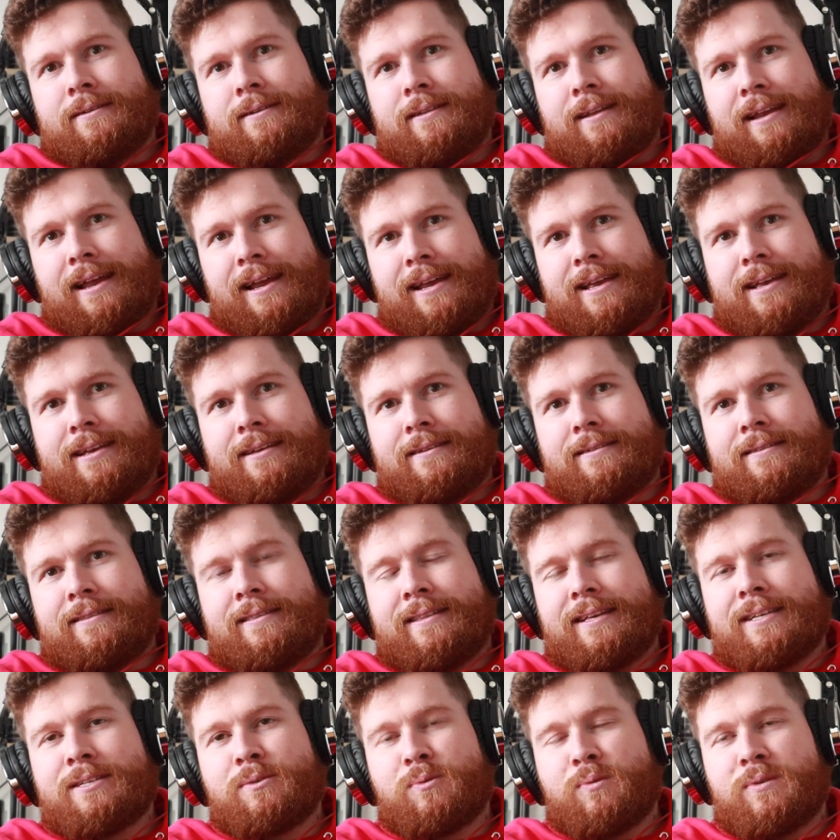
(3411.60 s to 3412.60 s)
Like
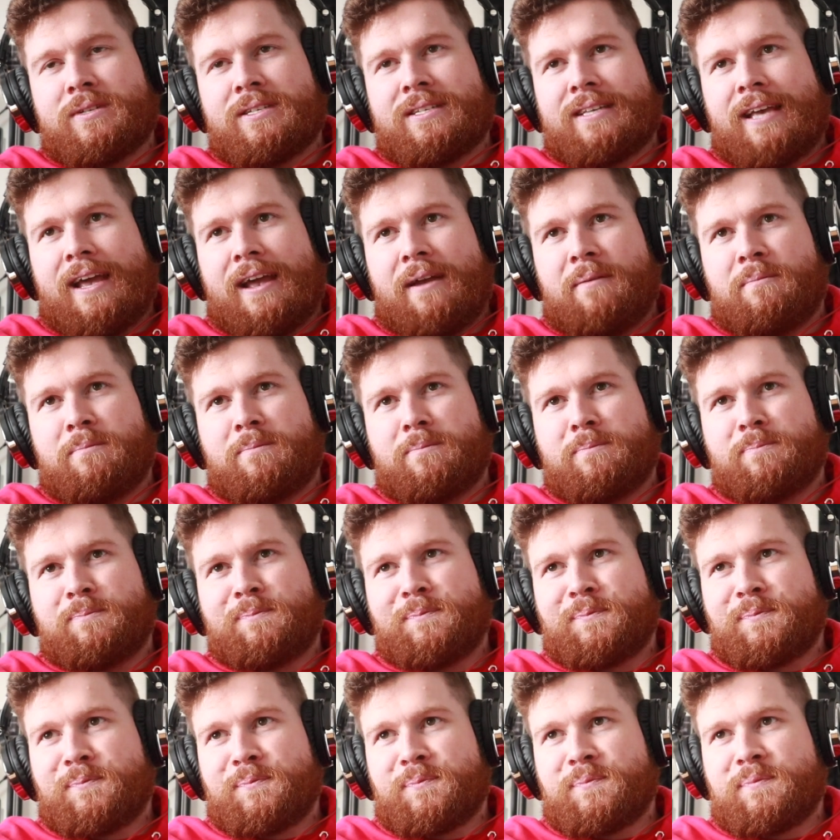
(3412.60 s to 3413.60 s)
this was um,
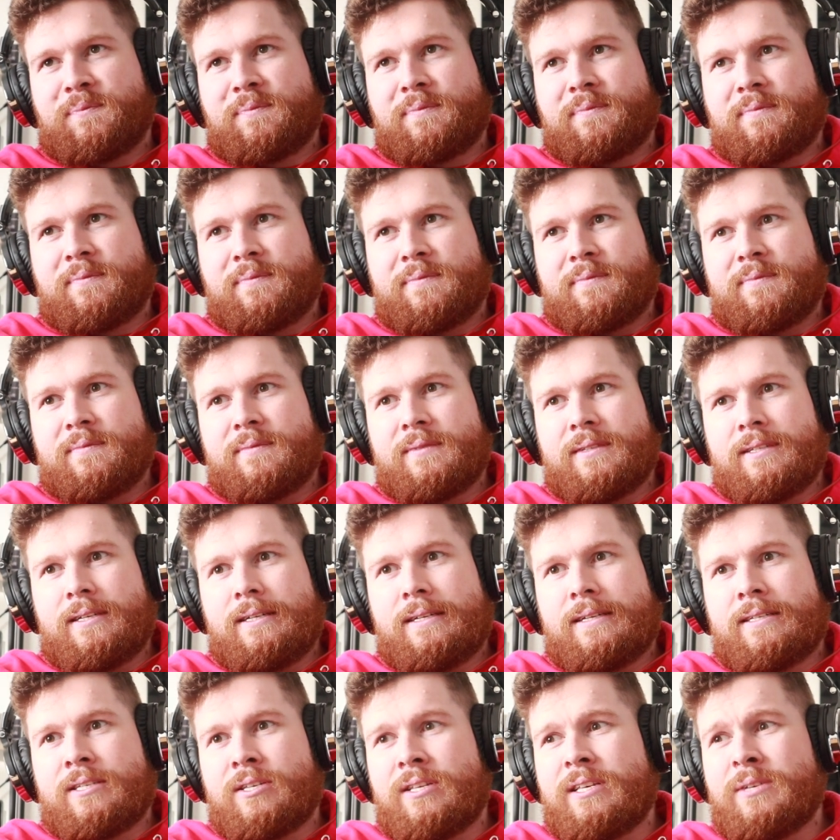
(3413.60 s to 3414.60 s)

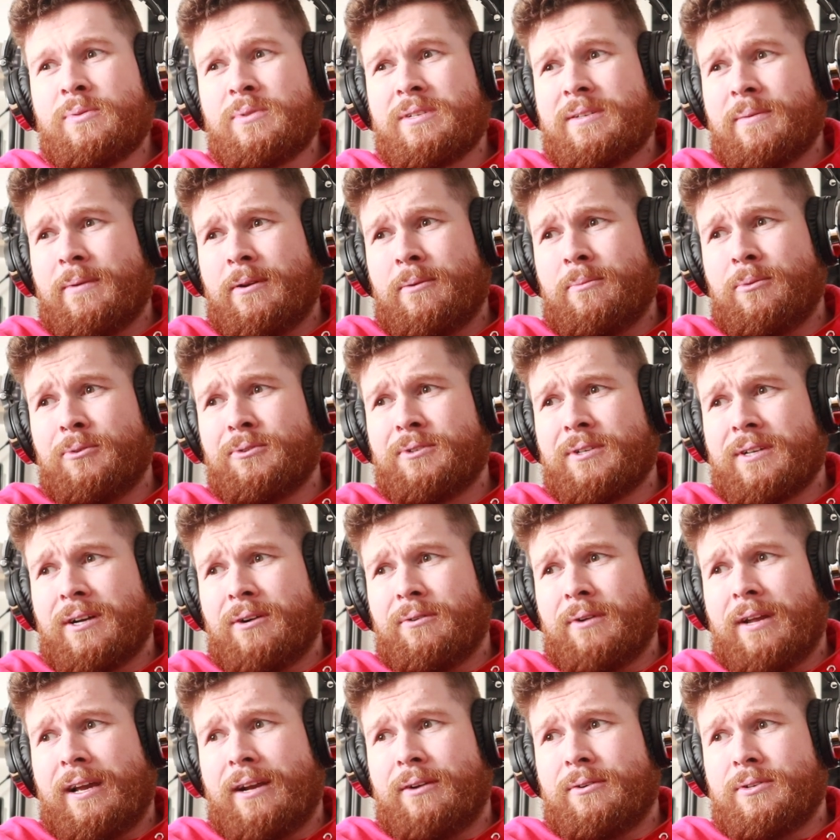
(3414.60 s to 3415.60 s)
so this was about a month ago
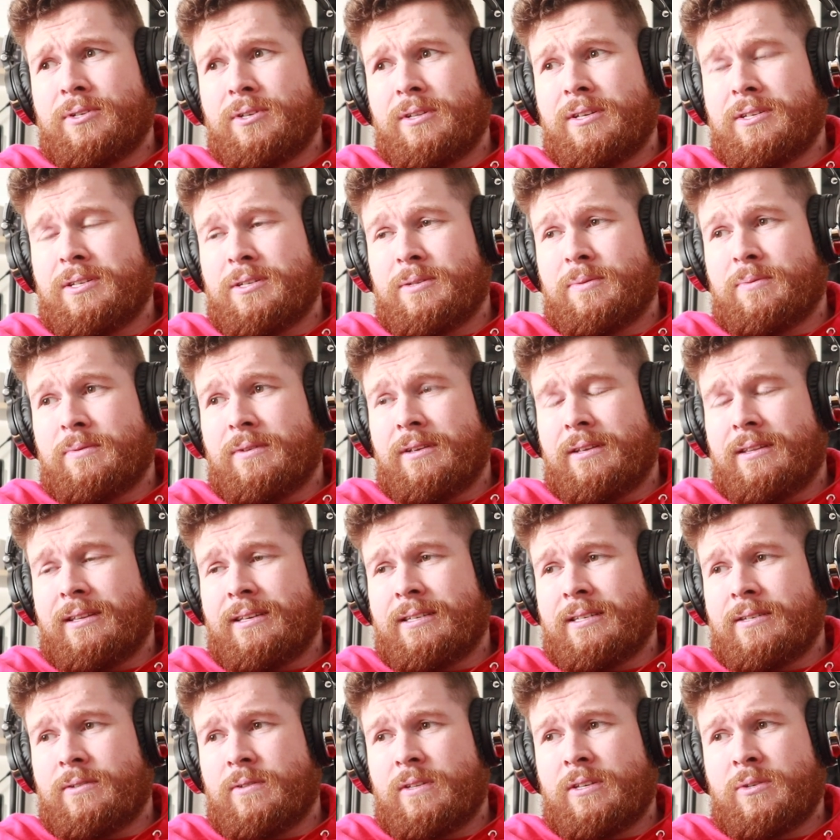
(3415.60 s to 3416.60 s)
now. So this is.
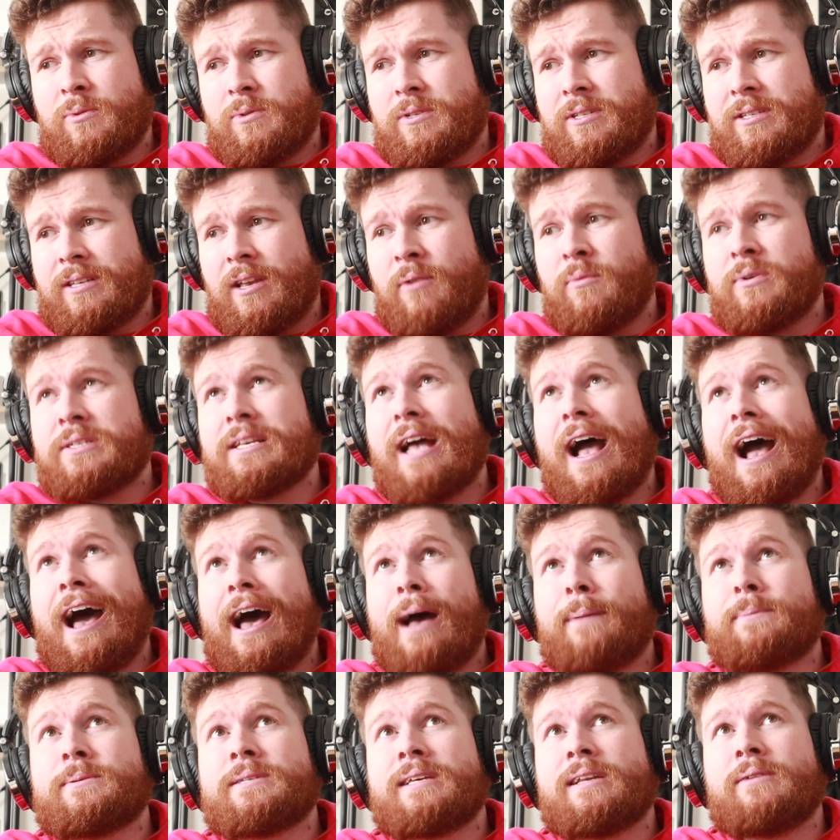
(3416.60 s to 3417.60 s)
This this was it was
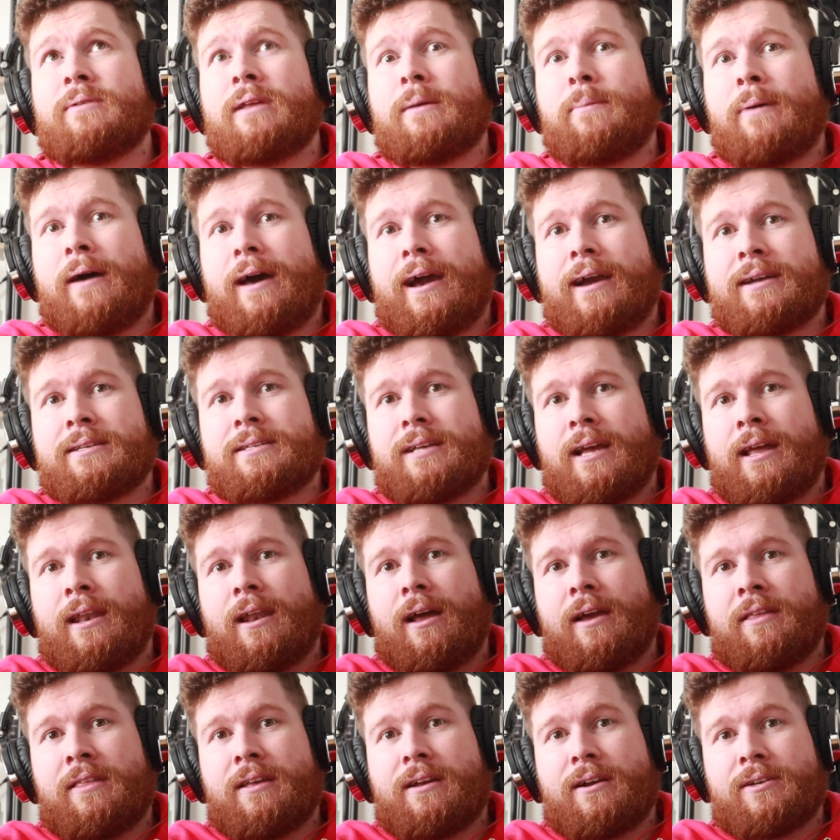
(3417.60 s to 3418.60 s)
absolutely packed, and
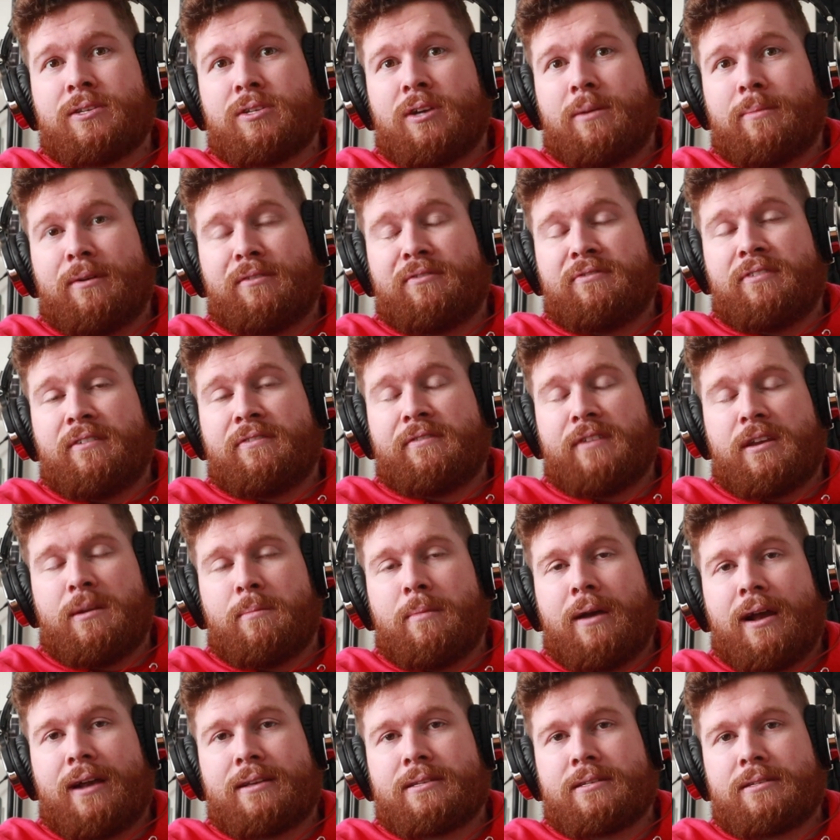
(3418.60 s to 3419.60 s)
I think I saw about fifteen
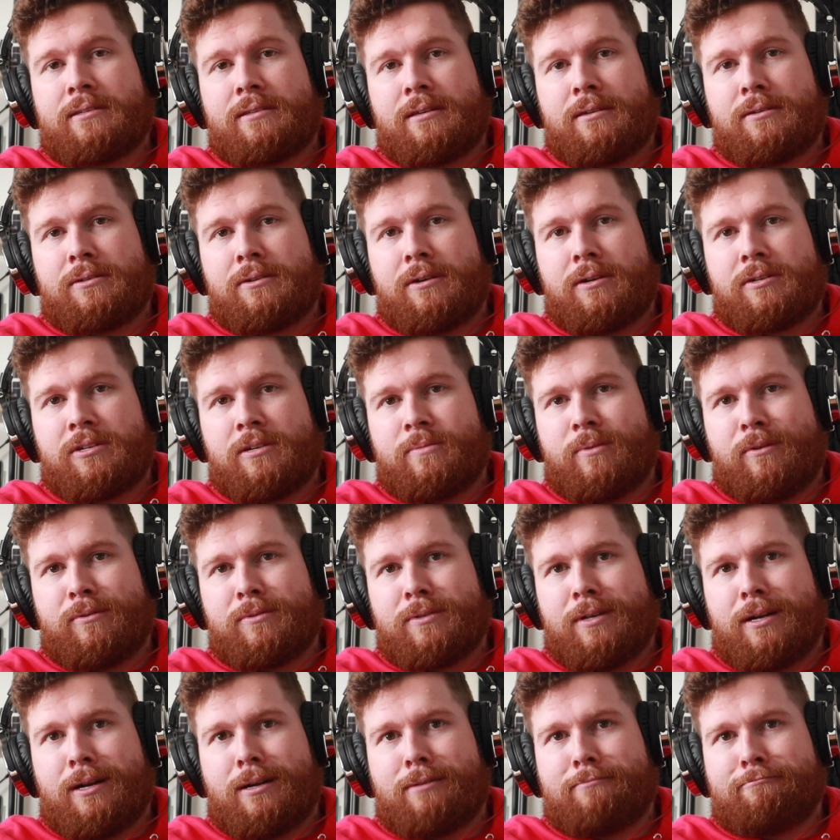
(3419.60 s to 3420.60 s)
masks the entire time I was
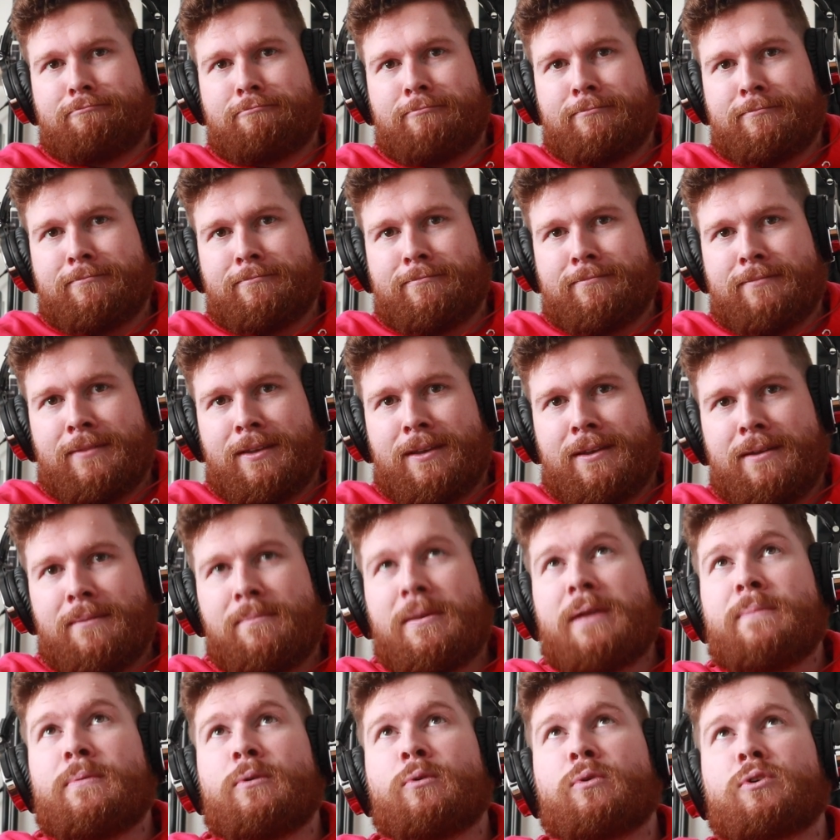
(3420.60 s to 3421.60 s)
there. Oof!
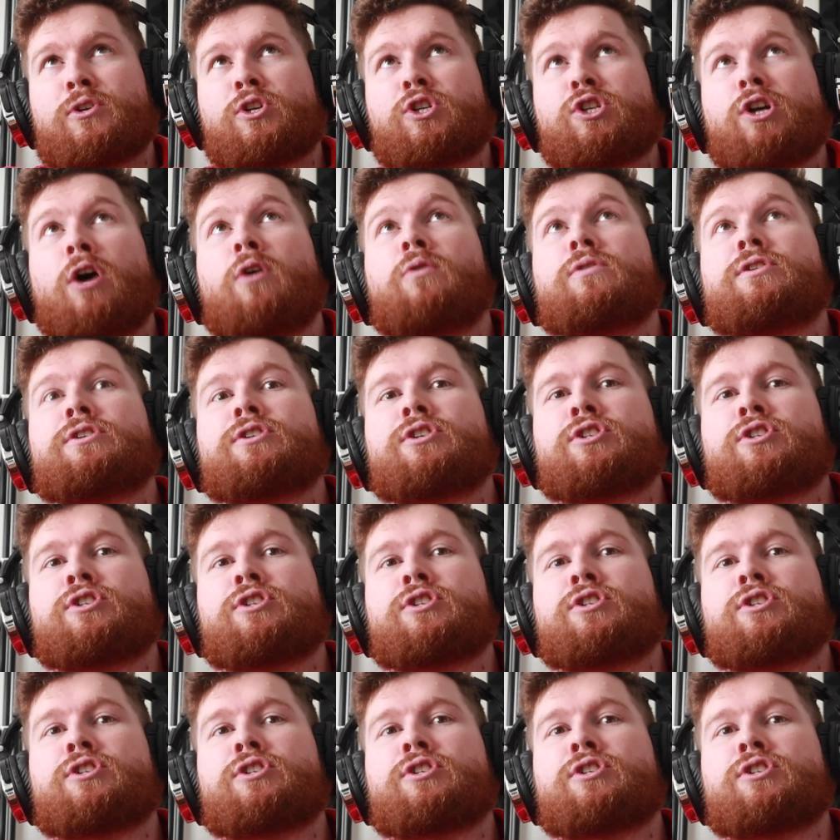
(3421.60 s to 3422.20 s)
People were shoulder to